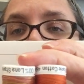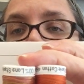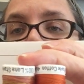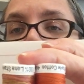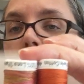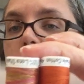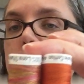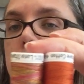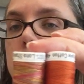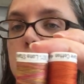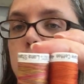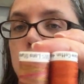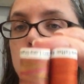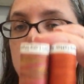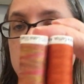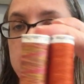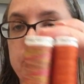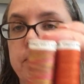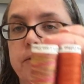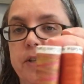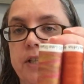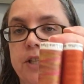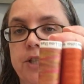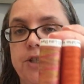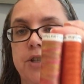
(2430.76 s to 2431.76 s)
bought one
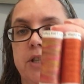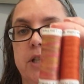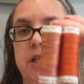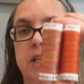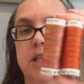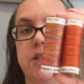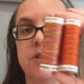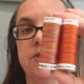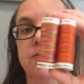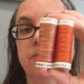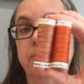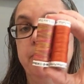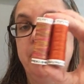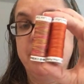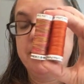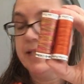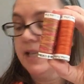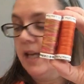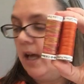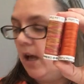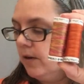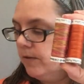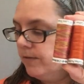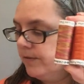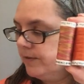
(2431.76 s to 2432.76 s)
of each of these for
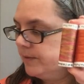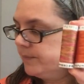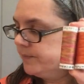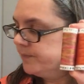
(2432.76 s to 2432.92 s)
myself.